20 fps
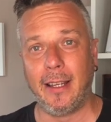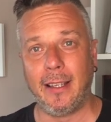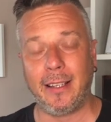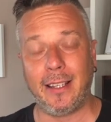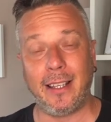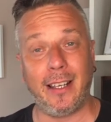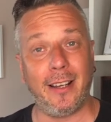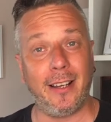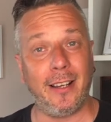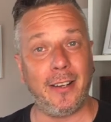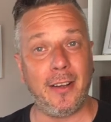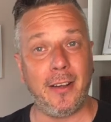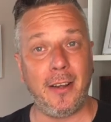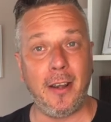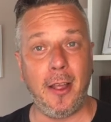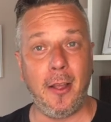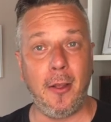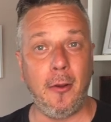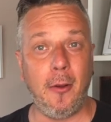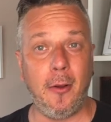they are
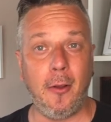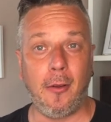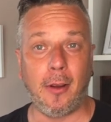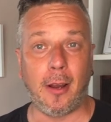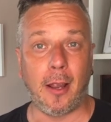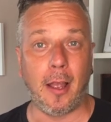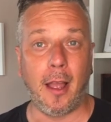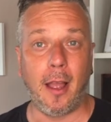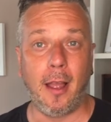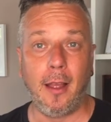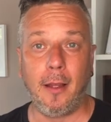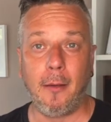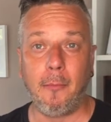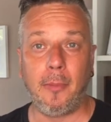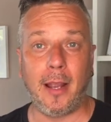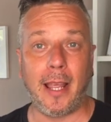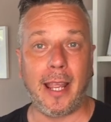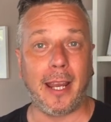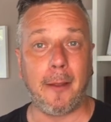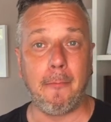no longer
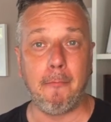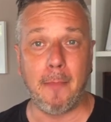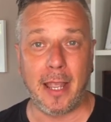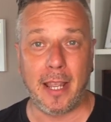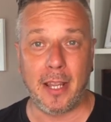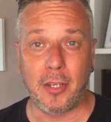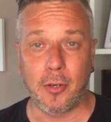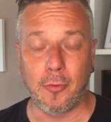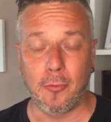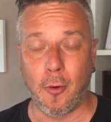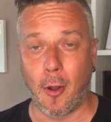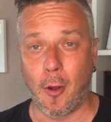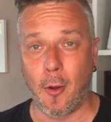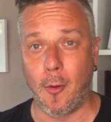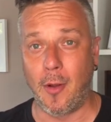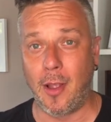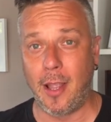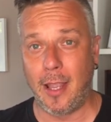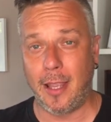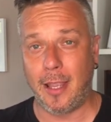playing a major
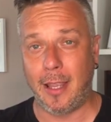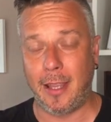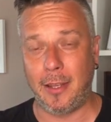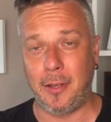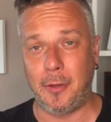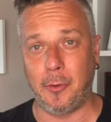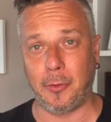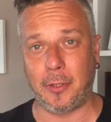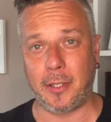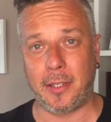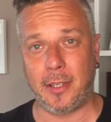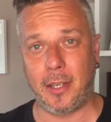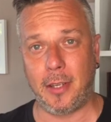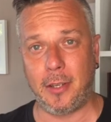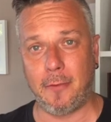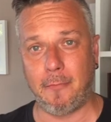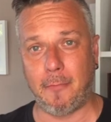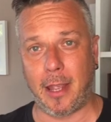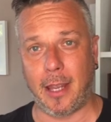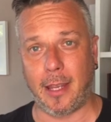role in your
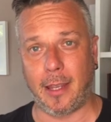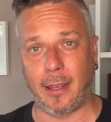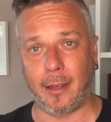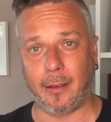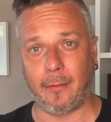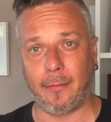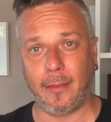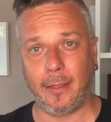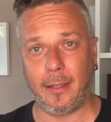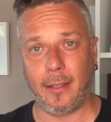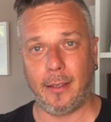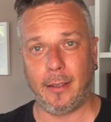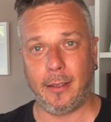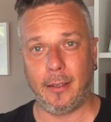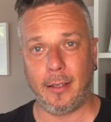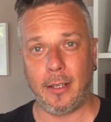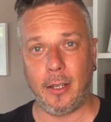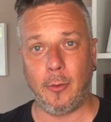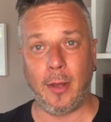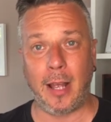decision making.
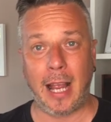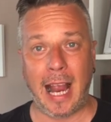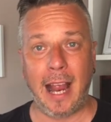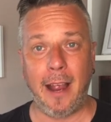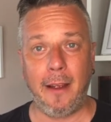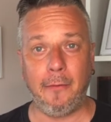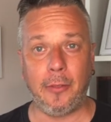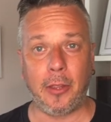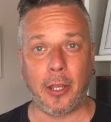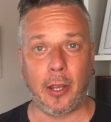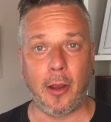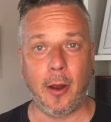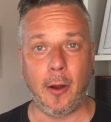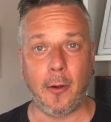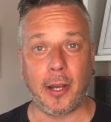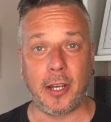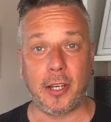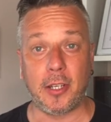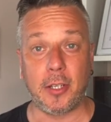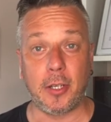You will have the
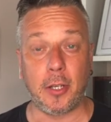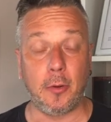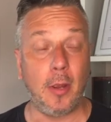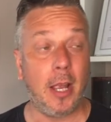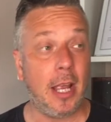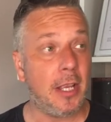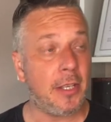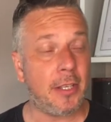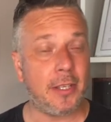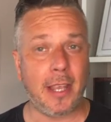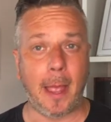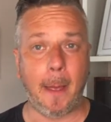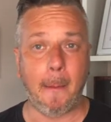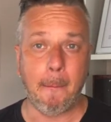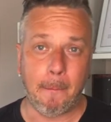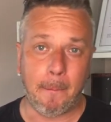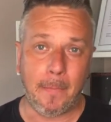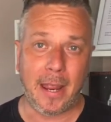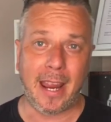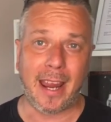courage to
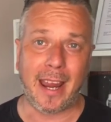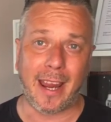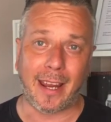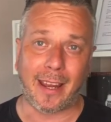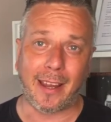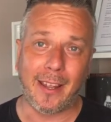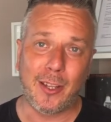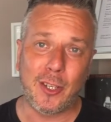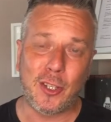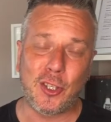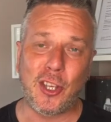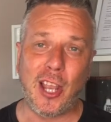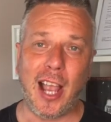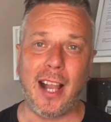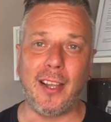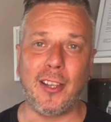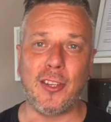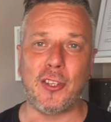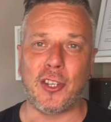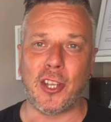set big,
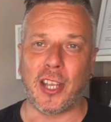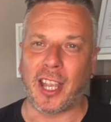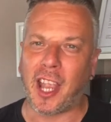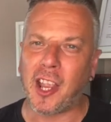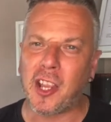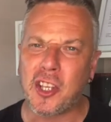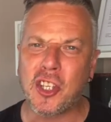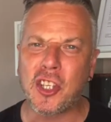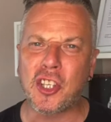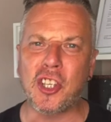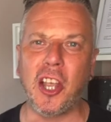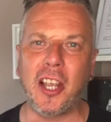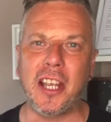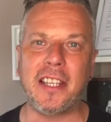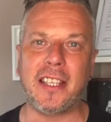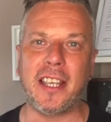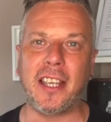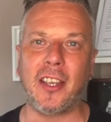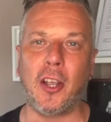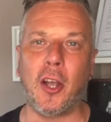challenging,
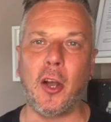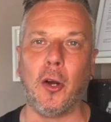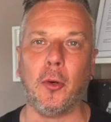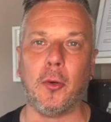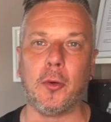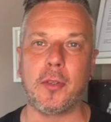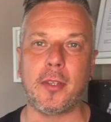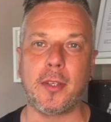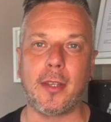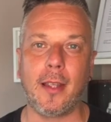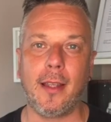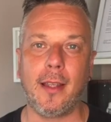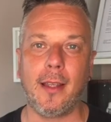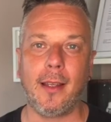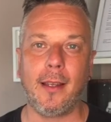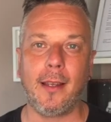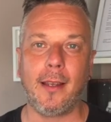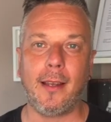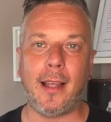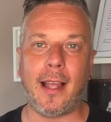exciting goals,
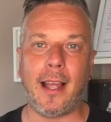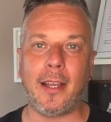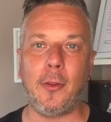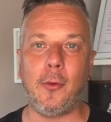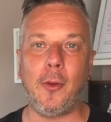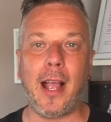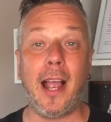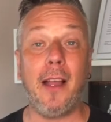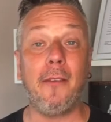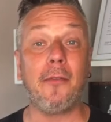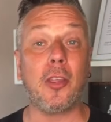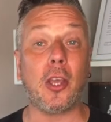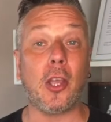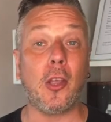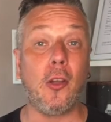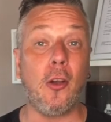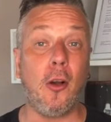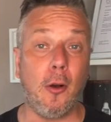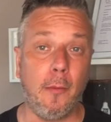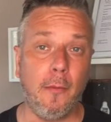and you'll have the
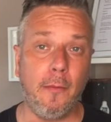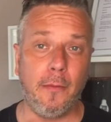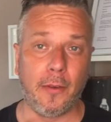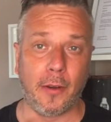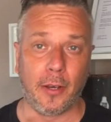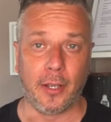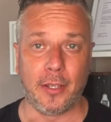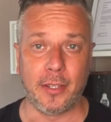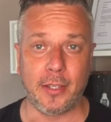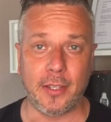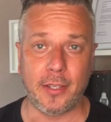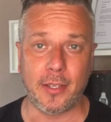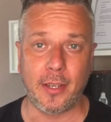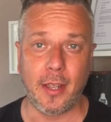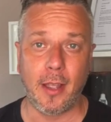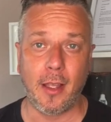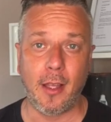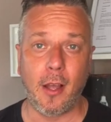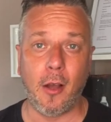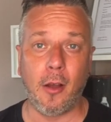confidence
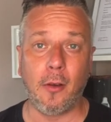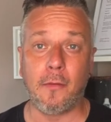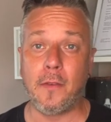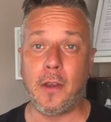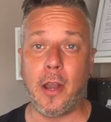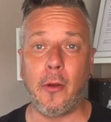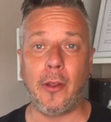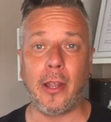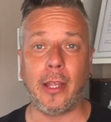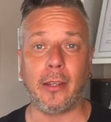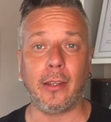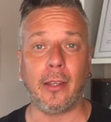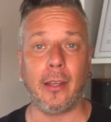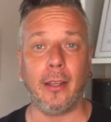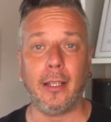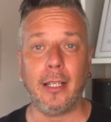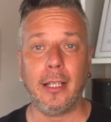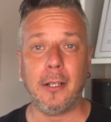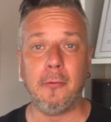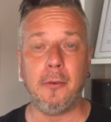of knowing
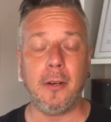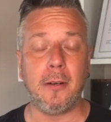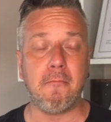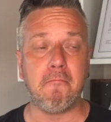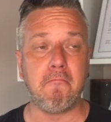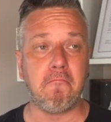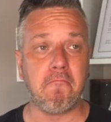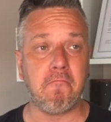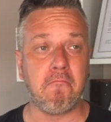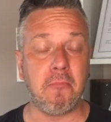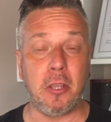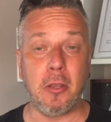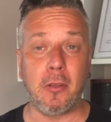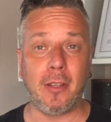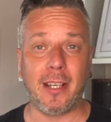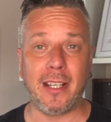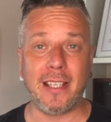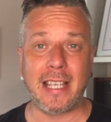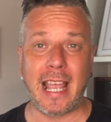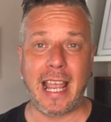that, well, you
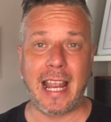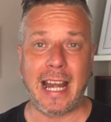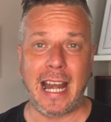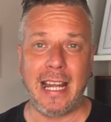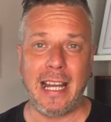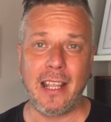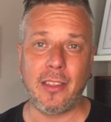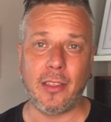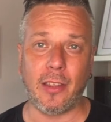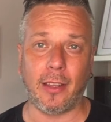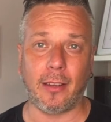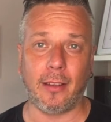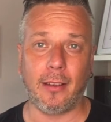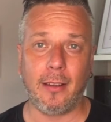can attain anything.